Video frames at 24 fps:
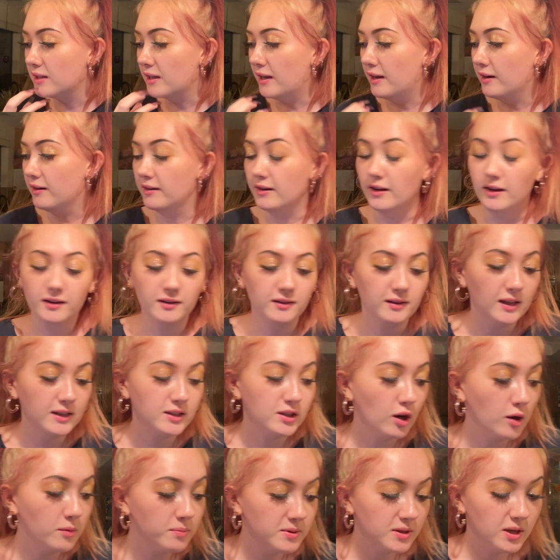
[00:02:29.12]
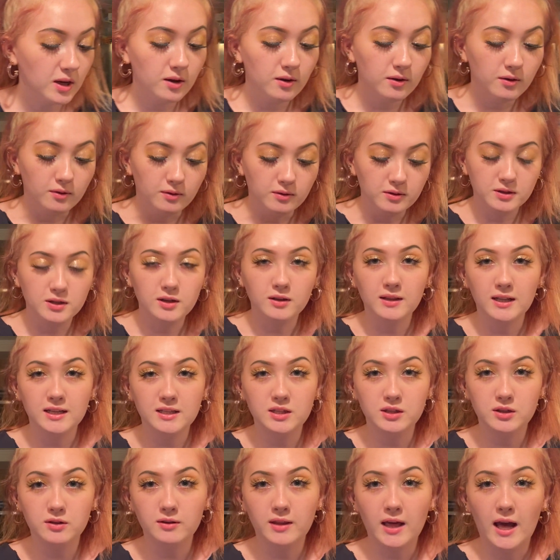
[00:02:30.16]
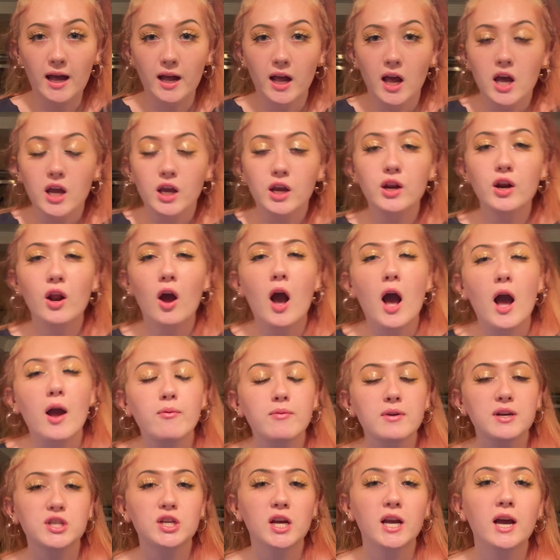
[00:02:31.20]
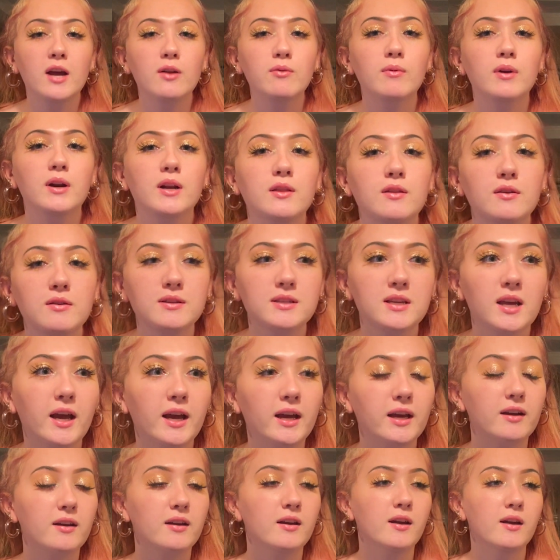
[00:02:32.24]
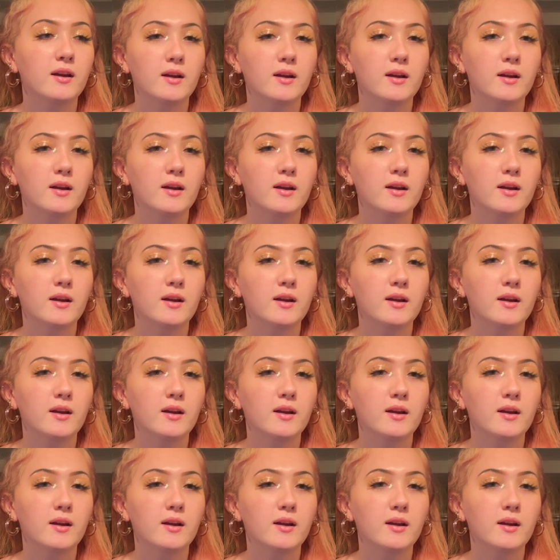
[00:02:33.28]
I don't know. Let's hope so. So let's do that. You know, I wish I had one of those like